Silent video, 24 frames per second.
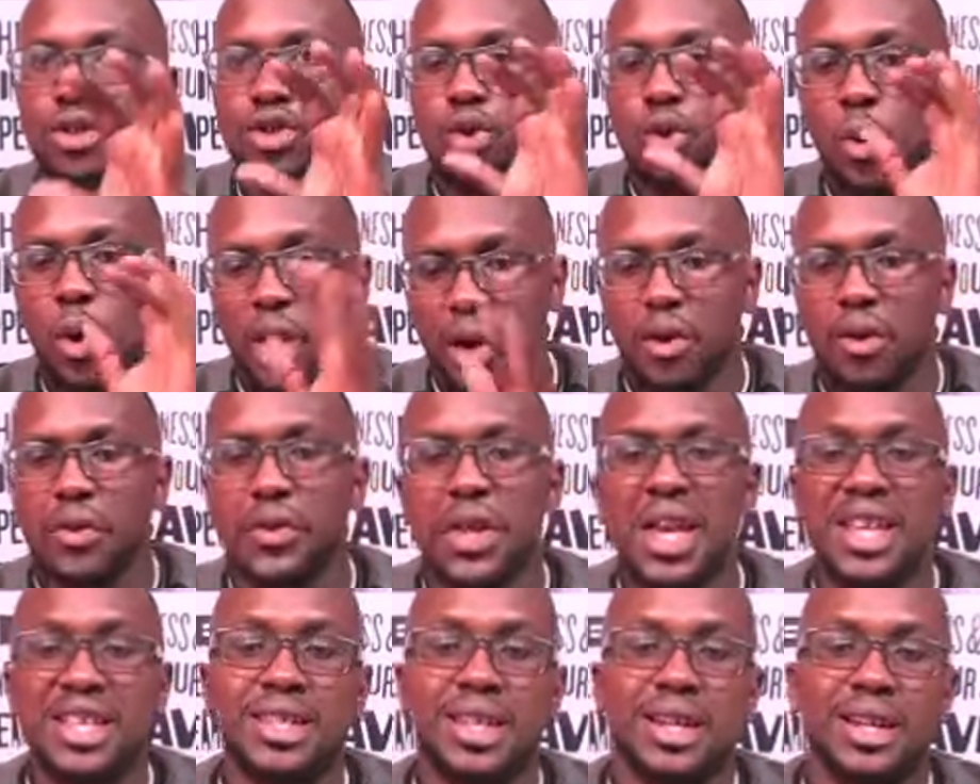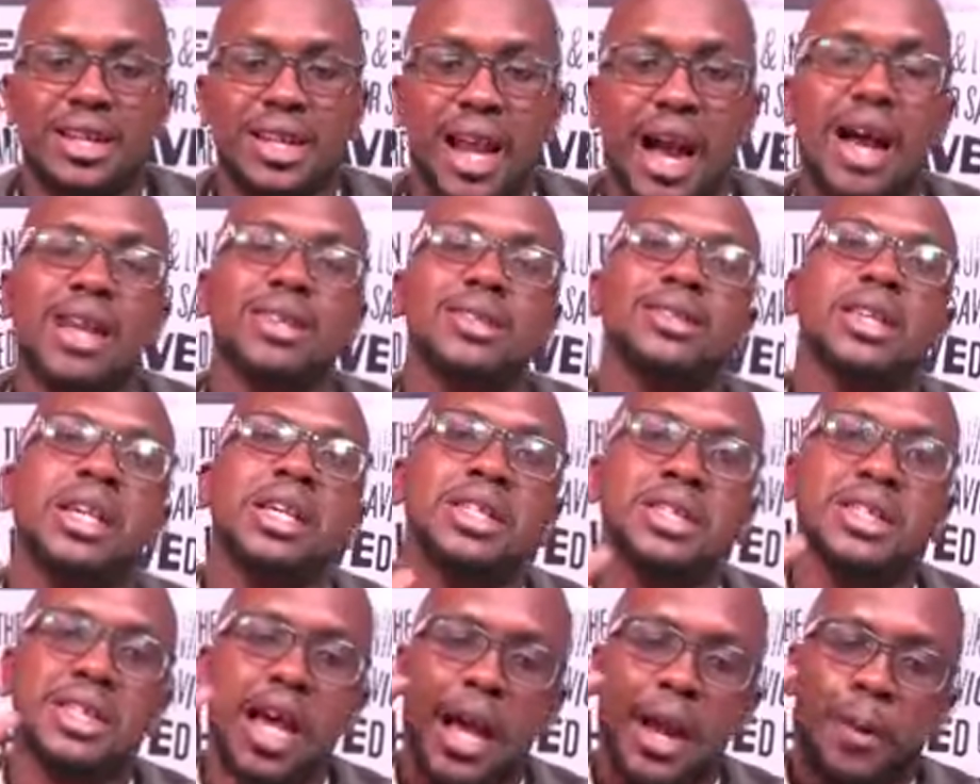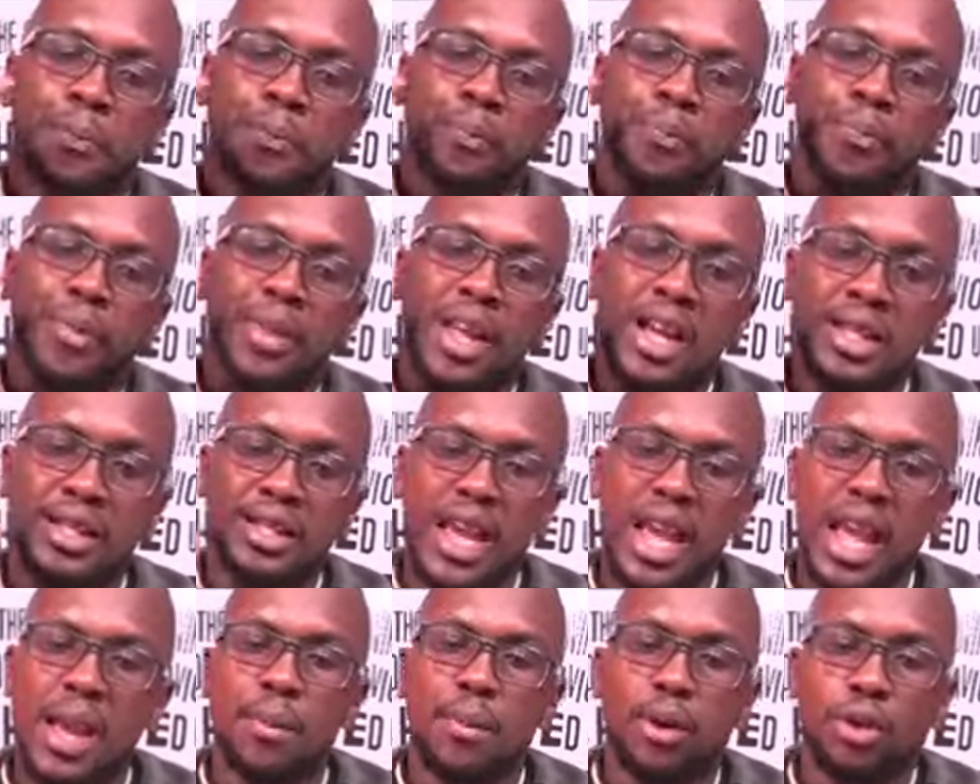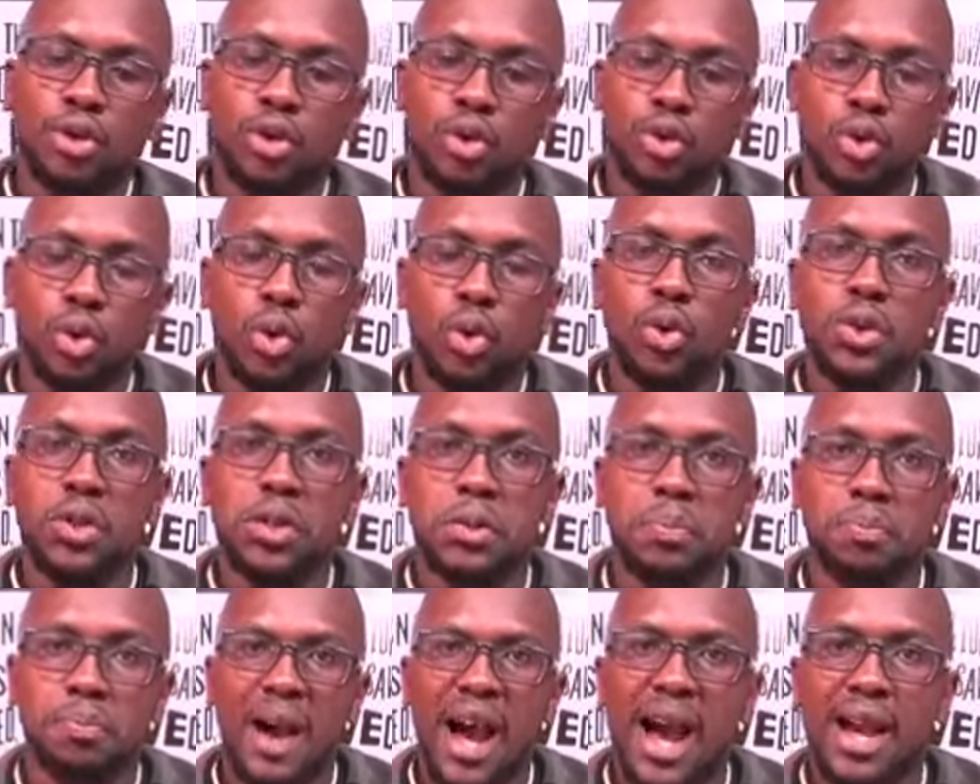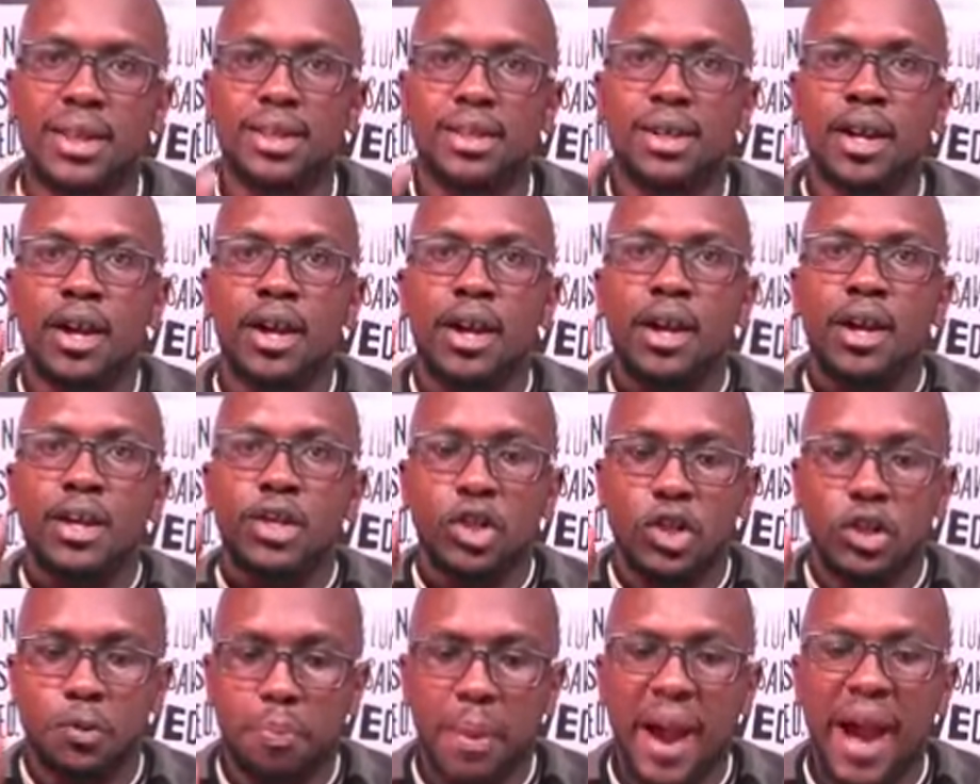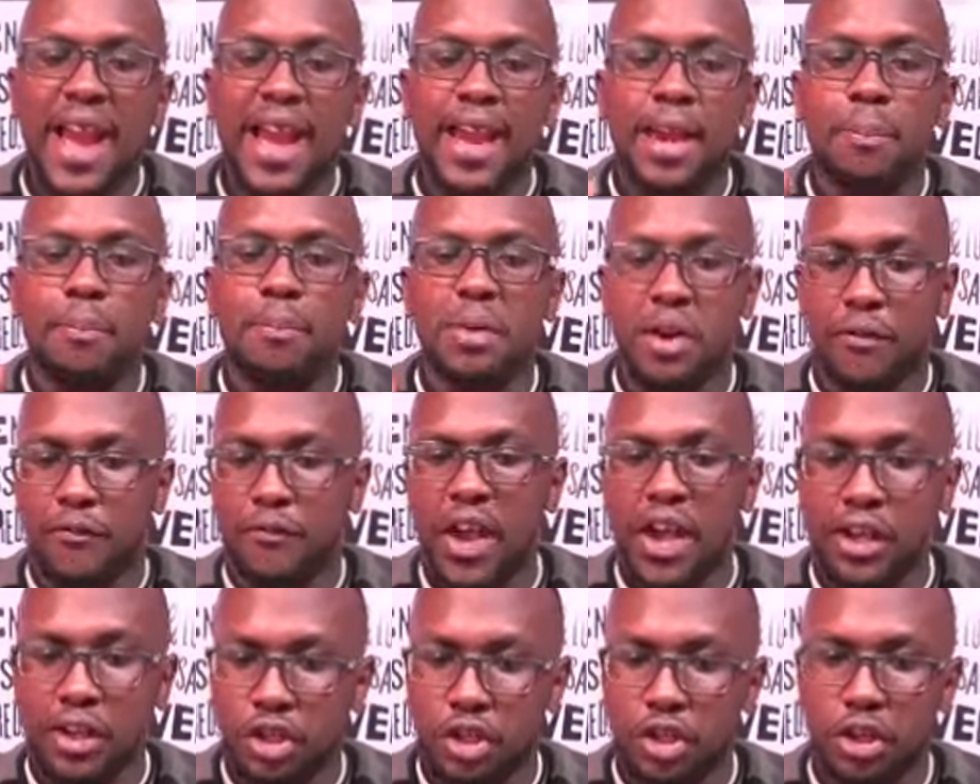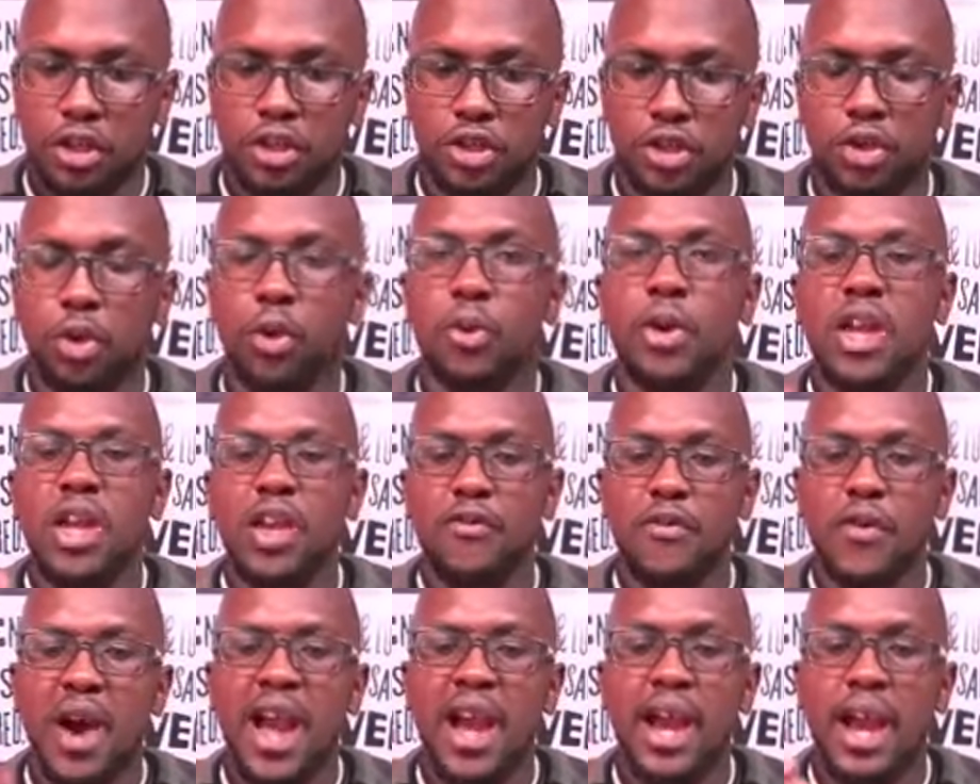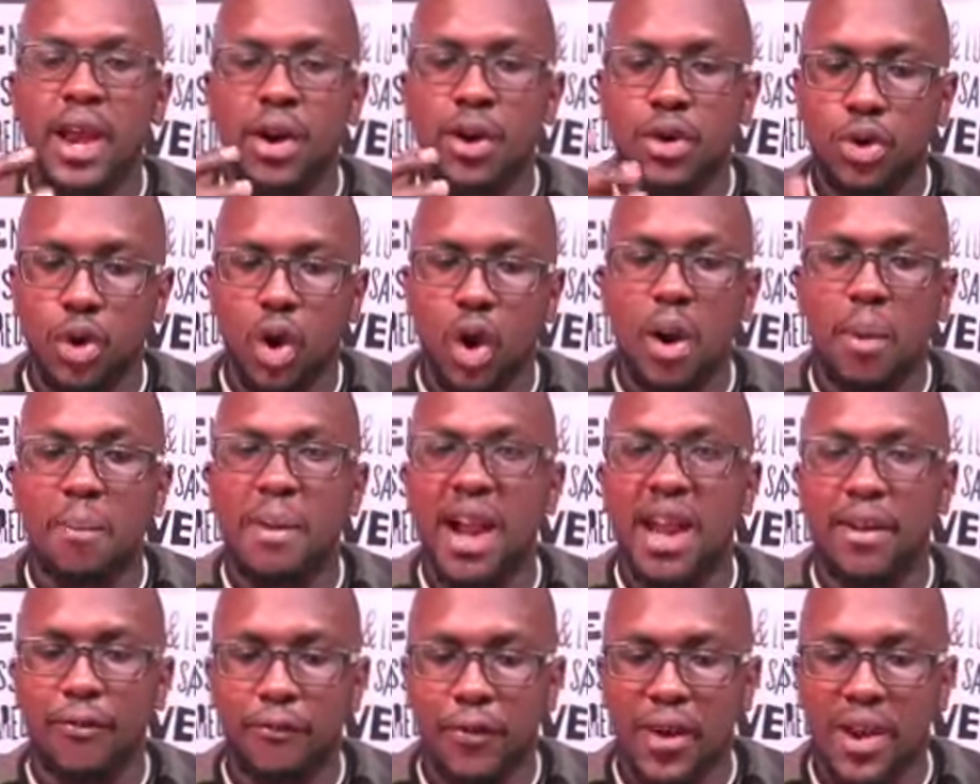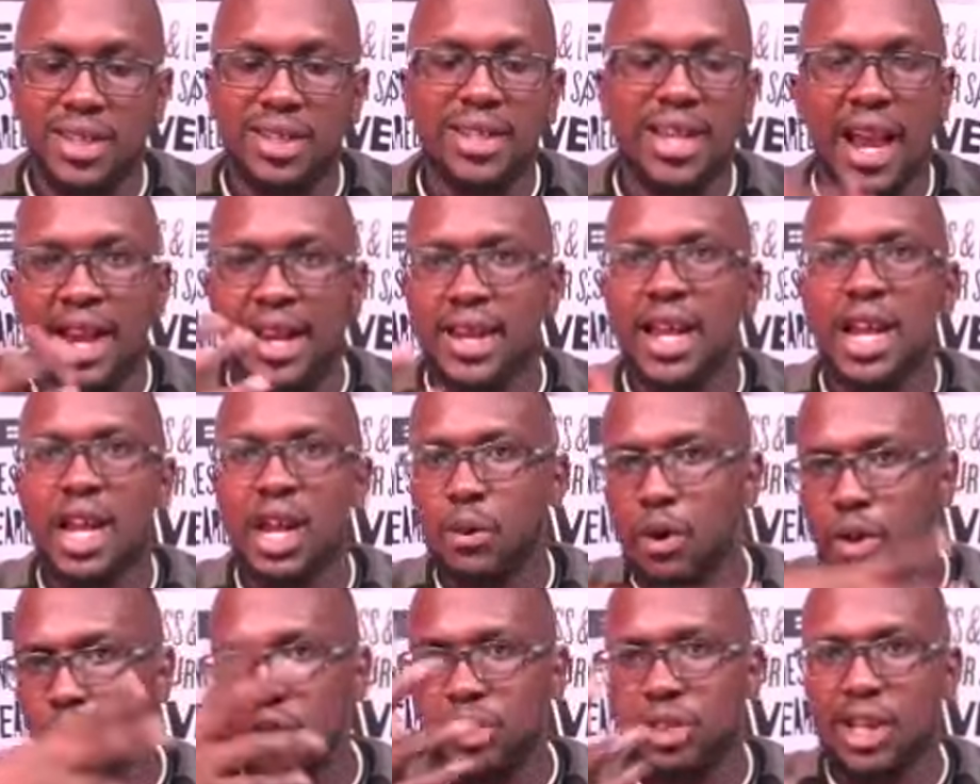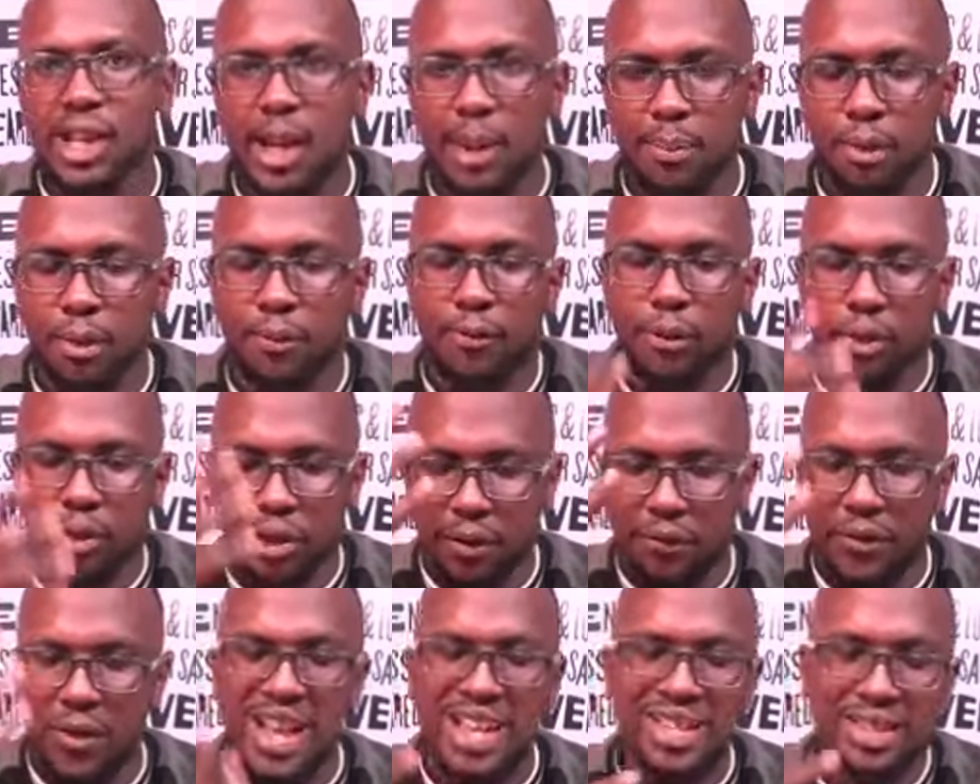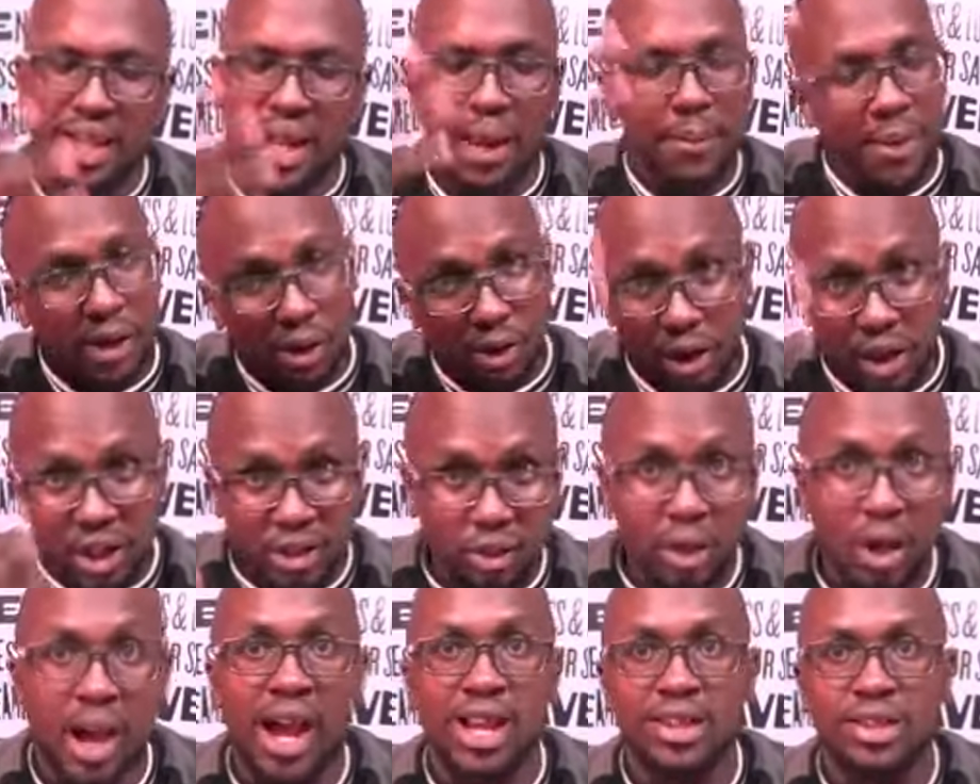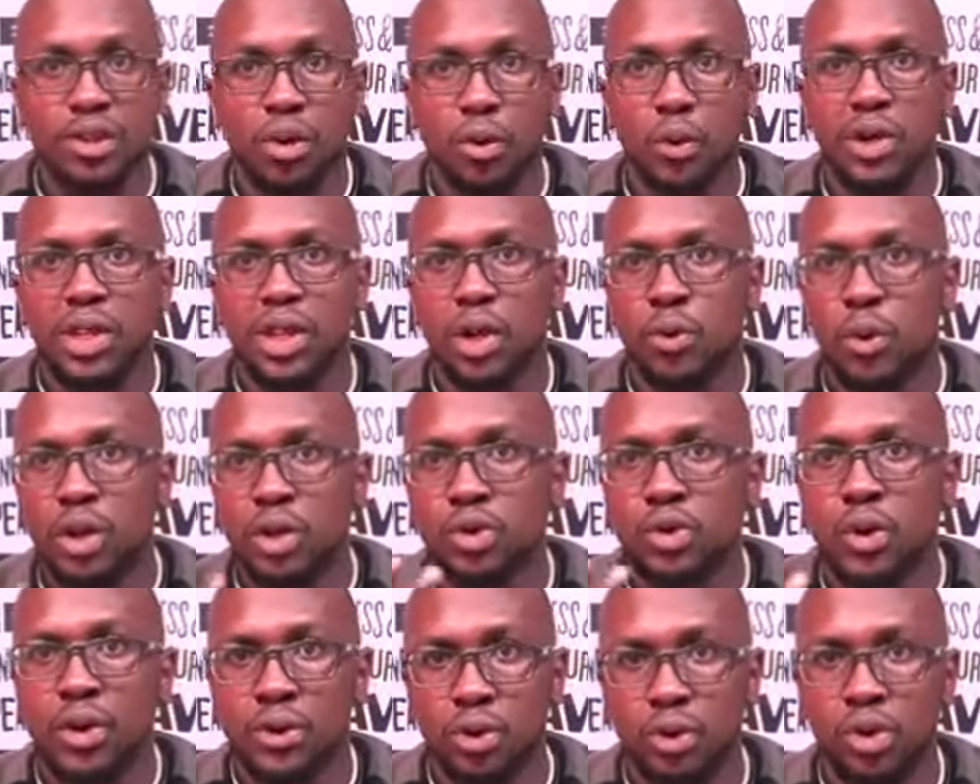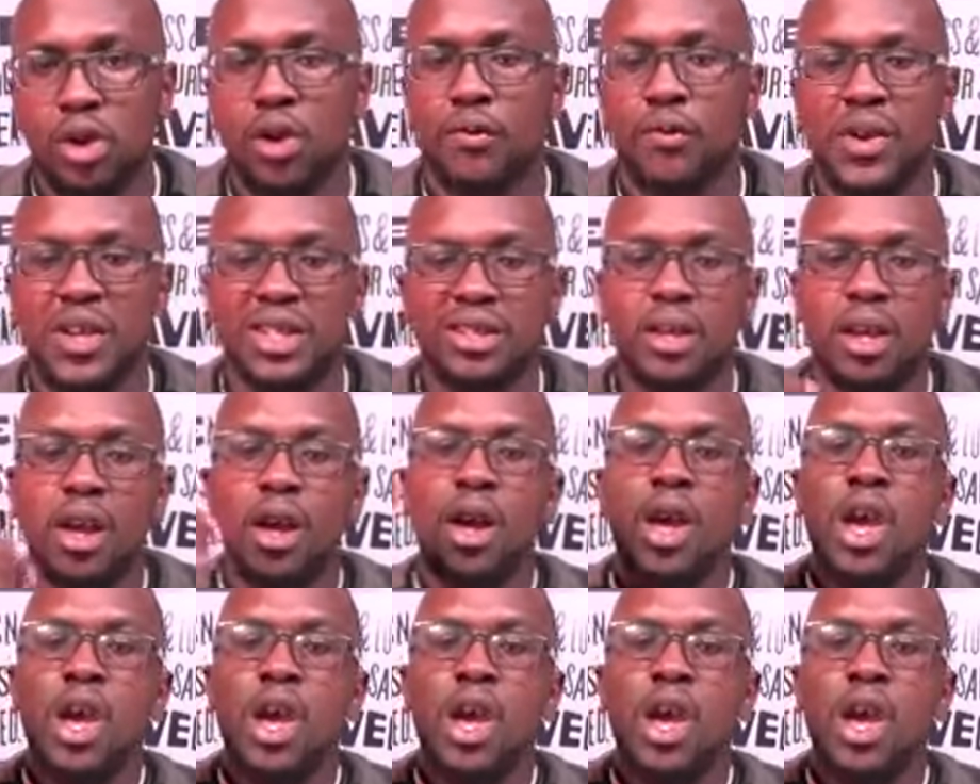So one of the things it does is that it's able to do smart spying prevention. So if I enroll my face, ideally when you set up your phone the first time, it is ask you whether you want to enroll your face.